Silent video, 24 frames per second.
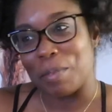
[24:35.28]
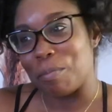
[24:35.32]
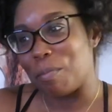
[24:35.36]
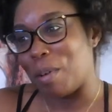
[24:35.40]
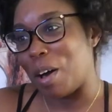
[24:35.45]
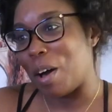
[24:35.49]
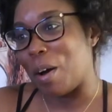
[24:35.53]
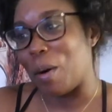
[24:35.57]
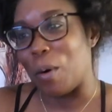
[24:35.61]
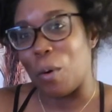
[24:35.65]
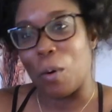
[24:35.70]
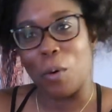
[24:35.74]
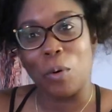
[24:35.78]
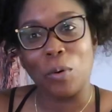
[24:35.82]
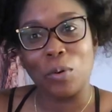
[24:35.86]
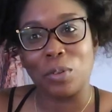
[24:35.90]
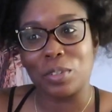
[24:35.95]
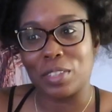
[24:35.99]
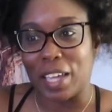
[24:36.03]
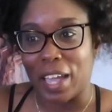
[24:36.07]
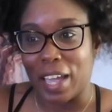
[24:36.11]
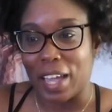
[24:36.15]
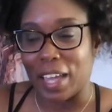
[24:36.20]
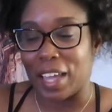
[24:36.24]
my whole
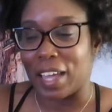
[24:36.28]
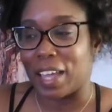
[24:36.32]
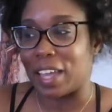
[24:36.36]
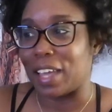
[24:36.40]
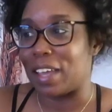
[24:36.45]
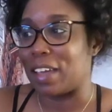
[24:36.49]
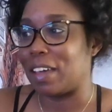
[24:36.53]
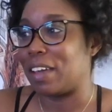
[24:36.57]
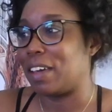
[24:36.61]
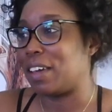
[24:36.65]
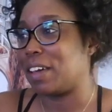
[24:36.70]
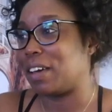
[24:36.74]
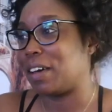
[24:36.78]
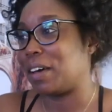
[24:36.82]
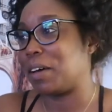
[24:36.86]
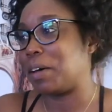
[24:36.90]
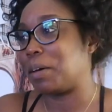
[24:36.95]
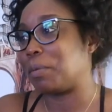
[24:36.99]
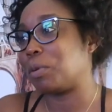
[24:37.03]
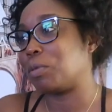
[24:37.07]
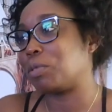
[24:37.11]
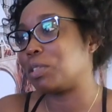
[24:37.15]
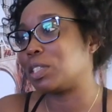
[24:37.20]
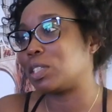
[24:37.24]
day.
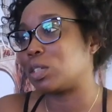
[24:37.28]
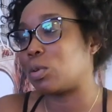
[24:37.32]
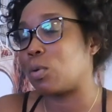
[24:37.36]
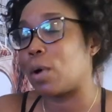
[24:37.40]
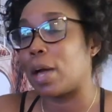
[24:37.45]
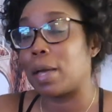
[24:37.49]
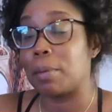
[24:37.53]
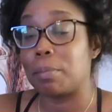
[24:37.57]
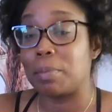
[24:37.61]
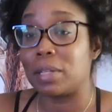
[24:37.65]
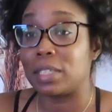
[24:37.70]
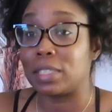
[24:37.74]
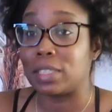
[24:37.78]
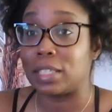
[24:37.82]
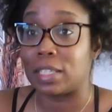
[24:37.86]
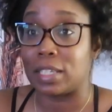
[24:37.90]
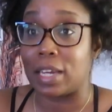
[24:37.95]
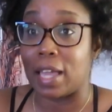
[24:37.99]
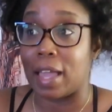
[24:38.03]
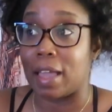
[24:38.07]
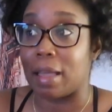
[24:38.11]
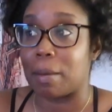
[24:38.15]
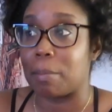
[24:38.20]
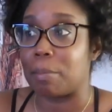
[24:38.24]
Um, it was a quite busy
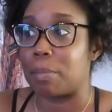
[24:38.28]
day,